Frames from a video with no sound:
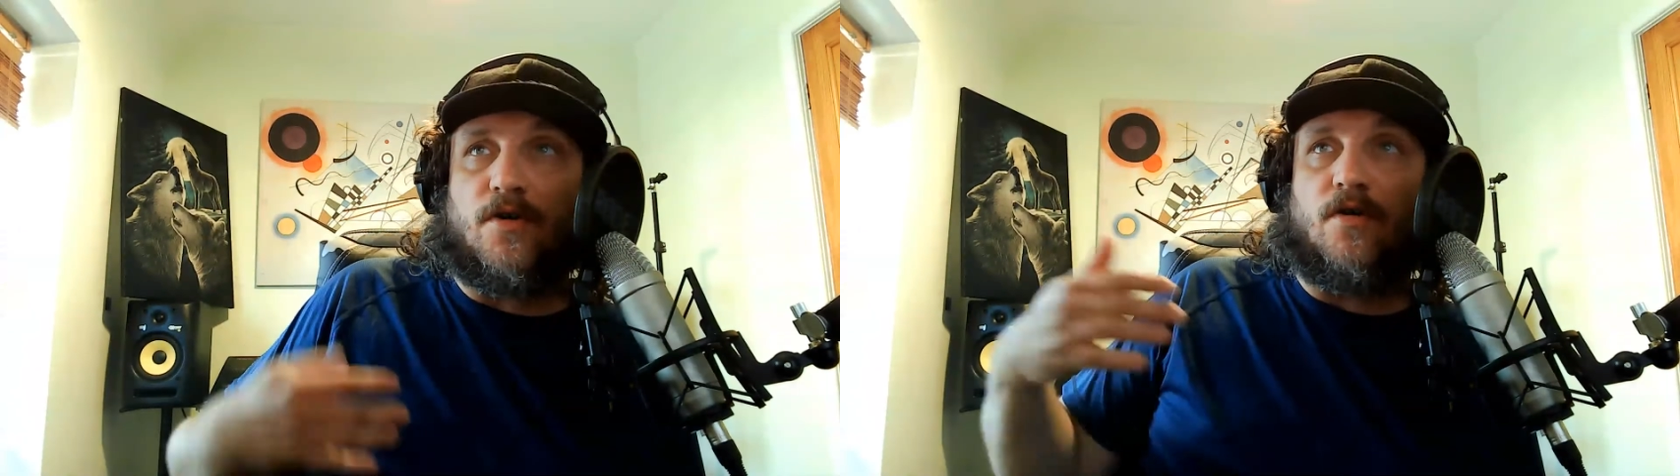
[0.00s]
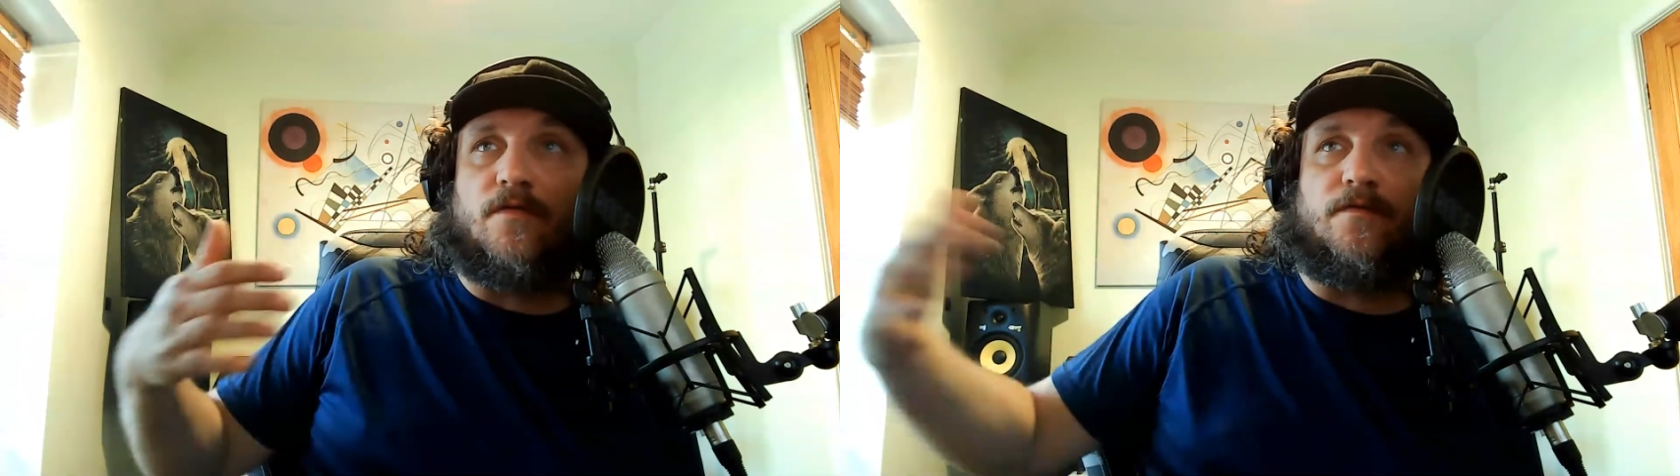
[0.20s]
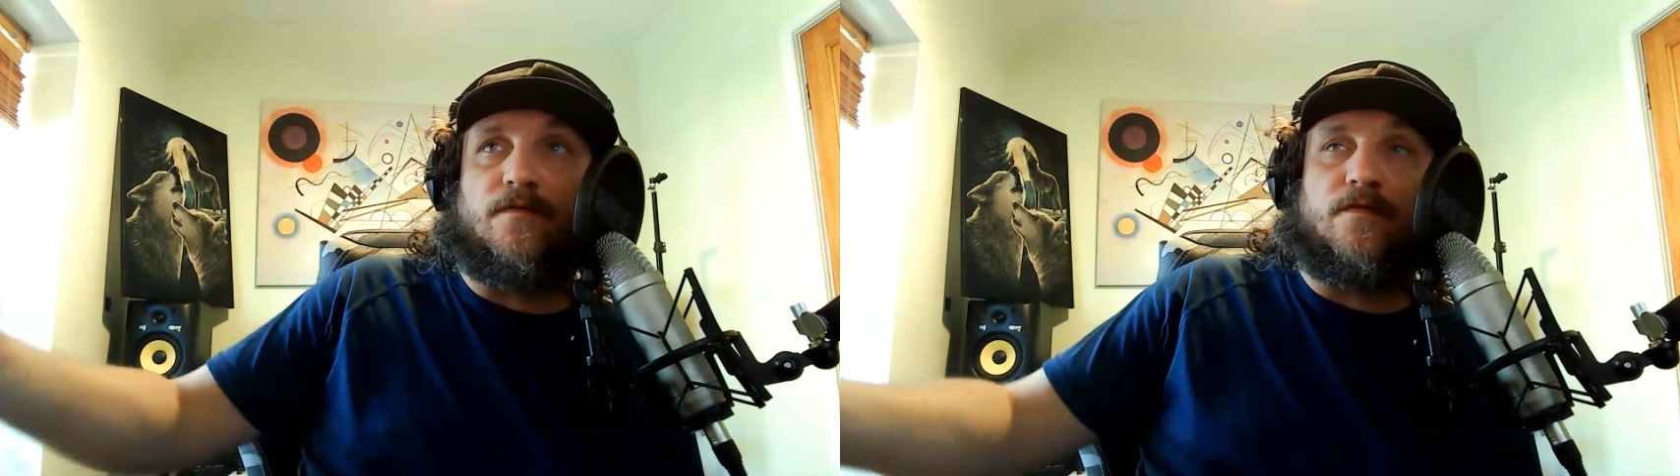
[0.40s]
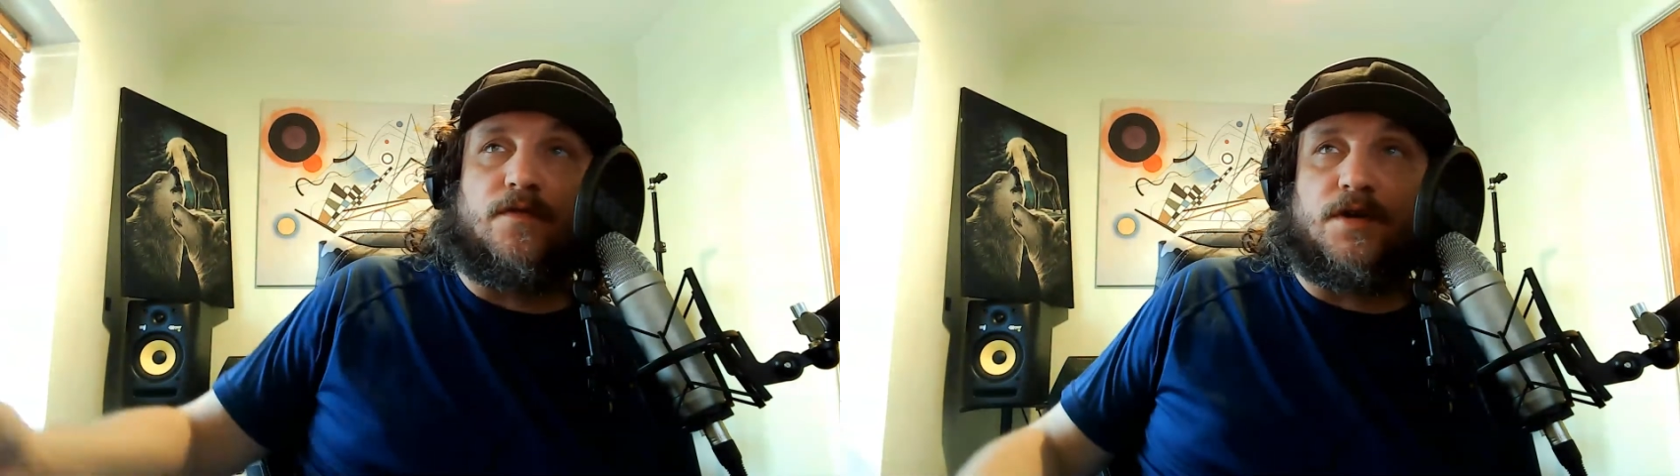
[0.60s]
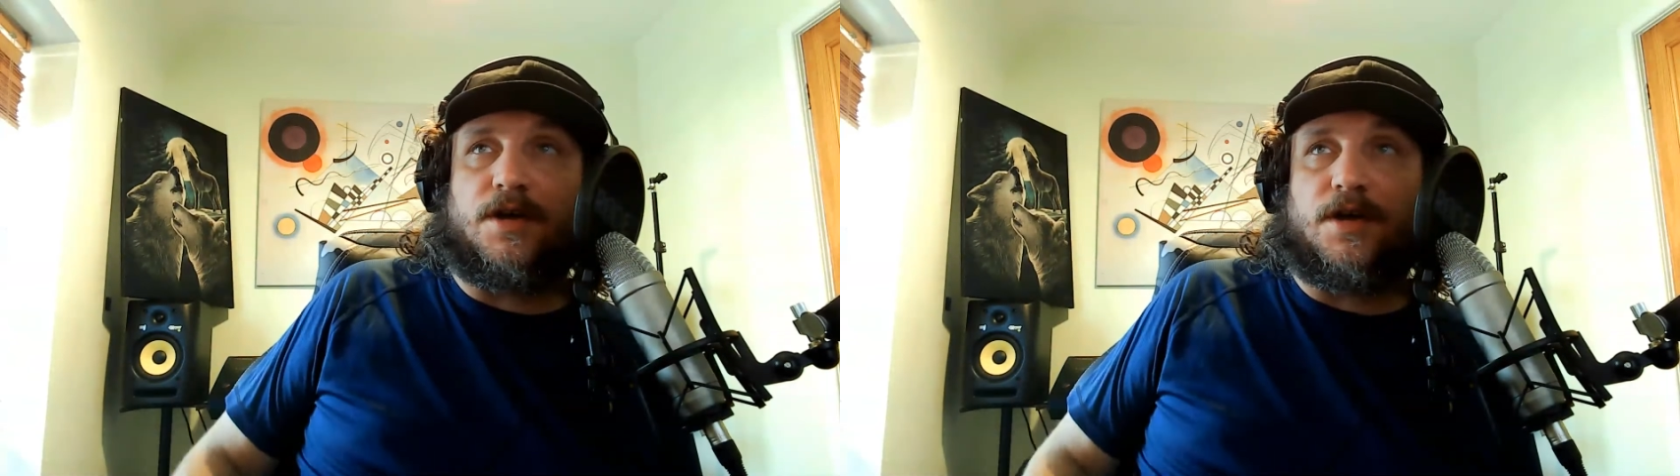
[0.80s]
of
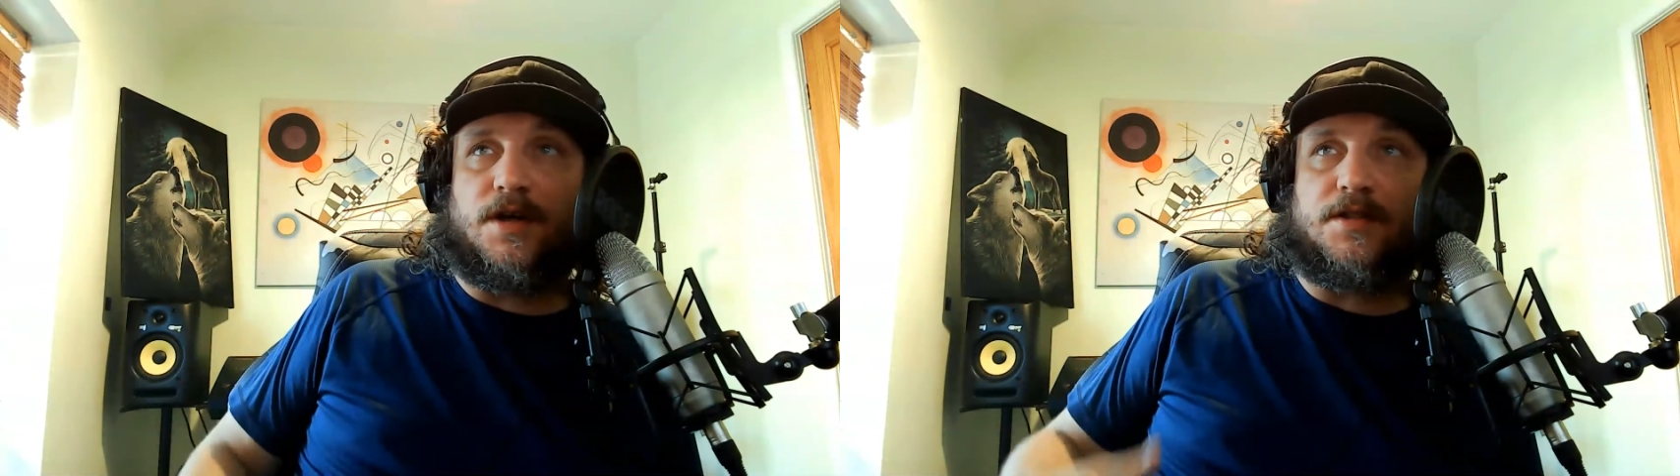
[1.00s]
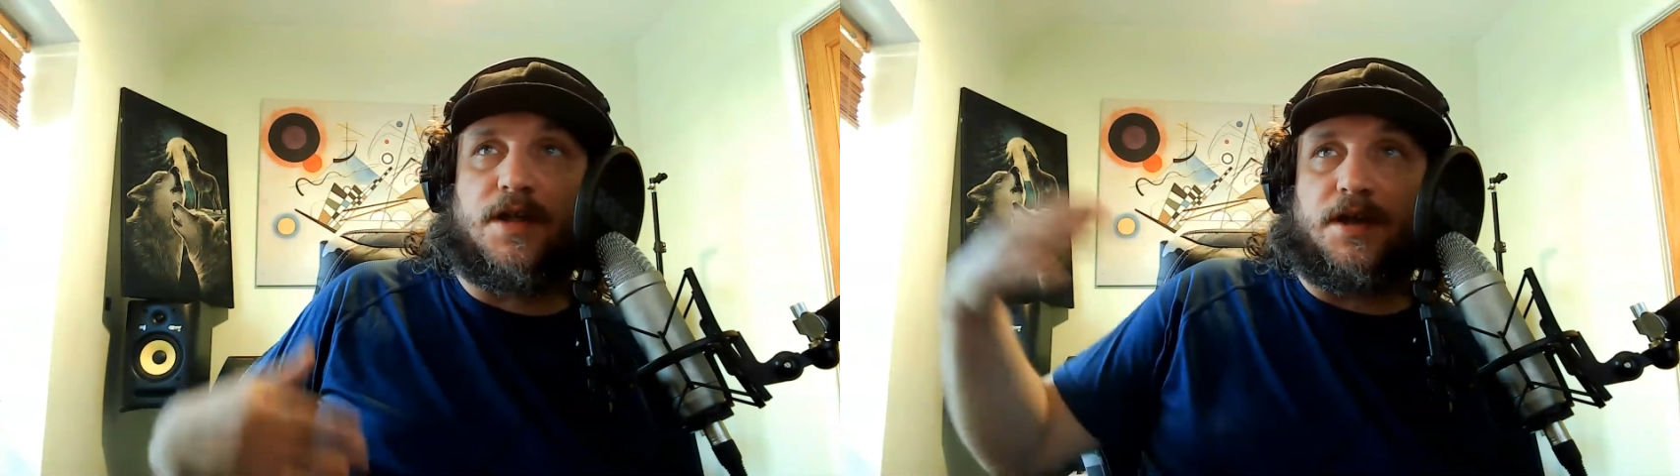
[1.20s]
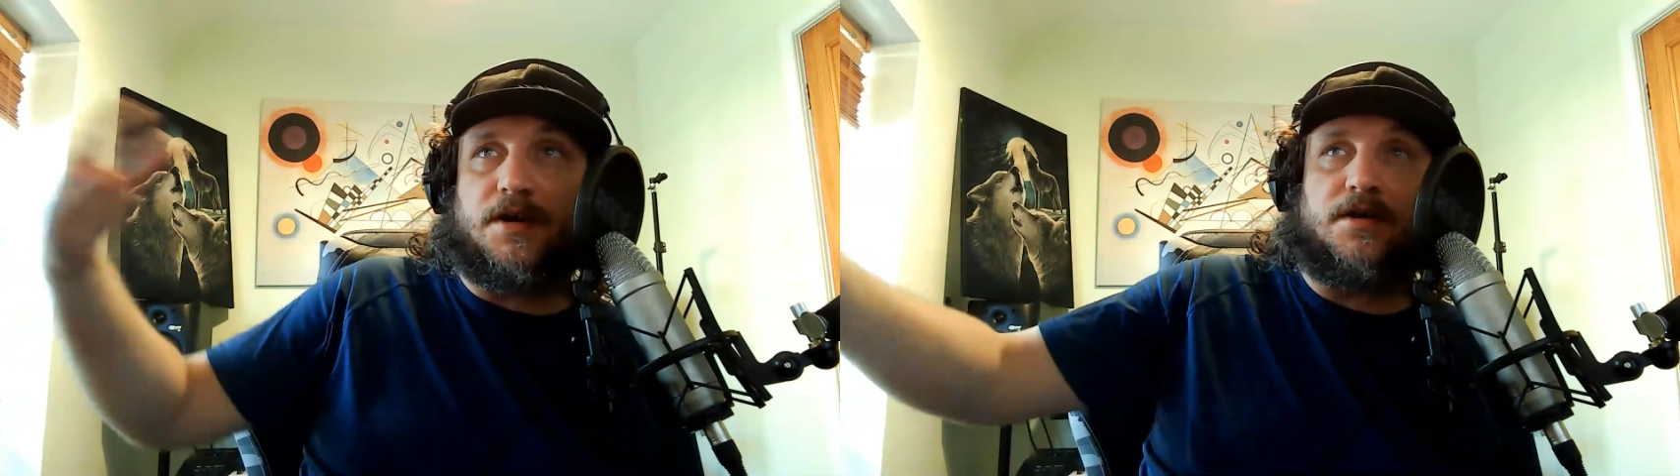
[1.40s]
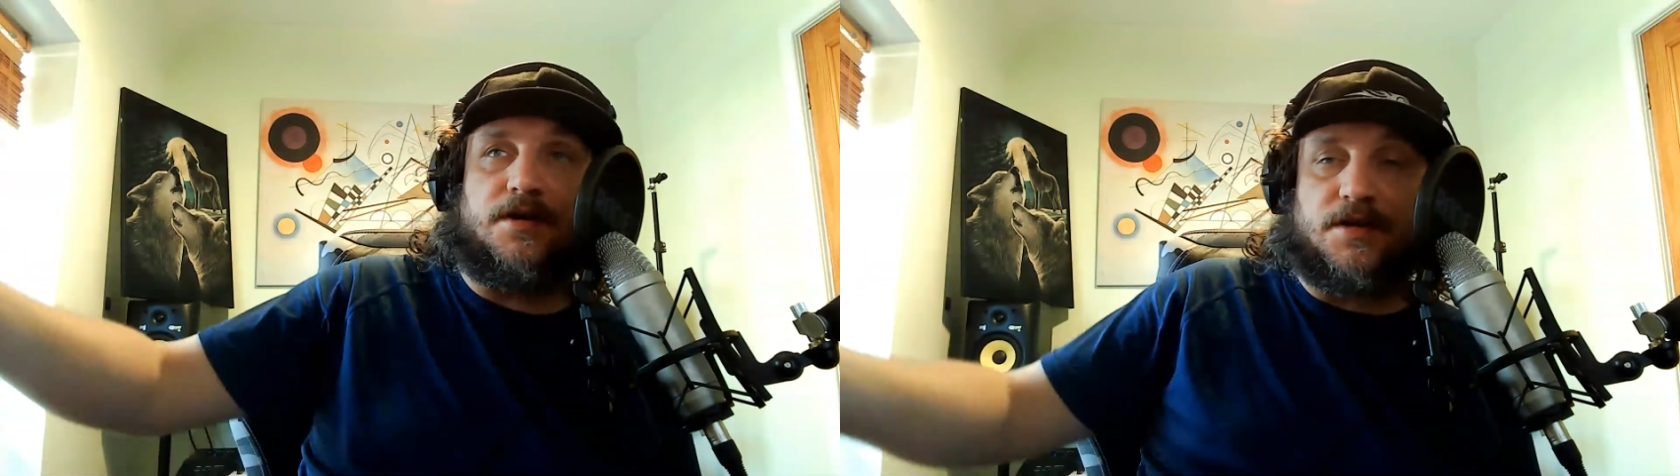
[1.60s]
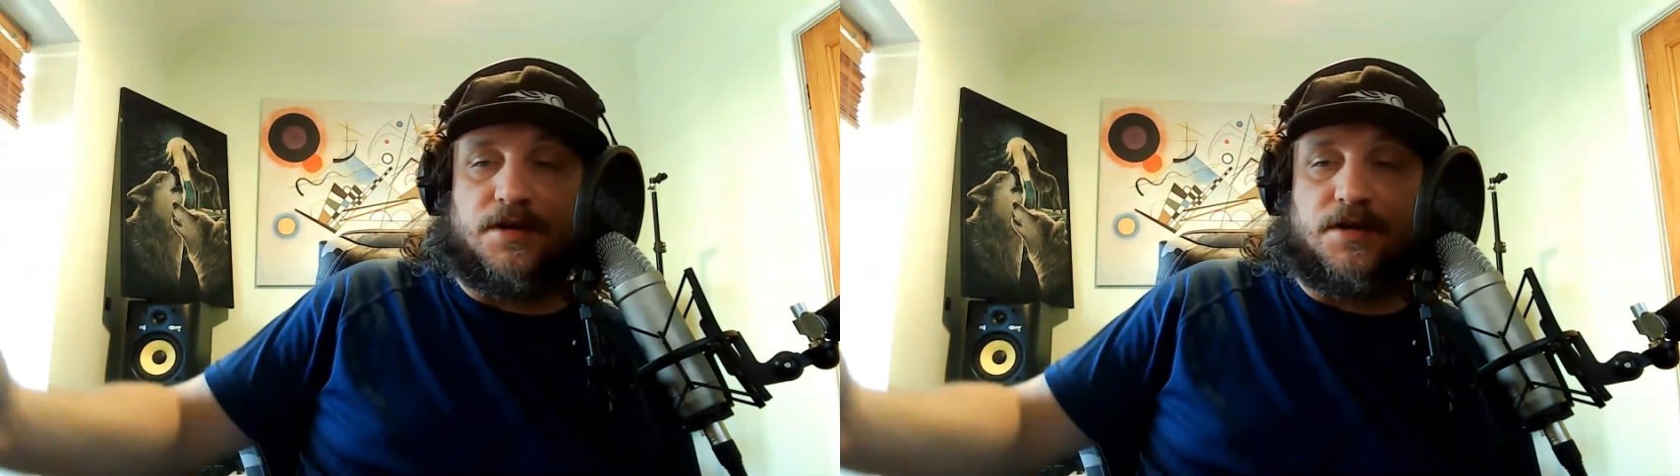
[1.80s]
their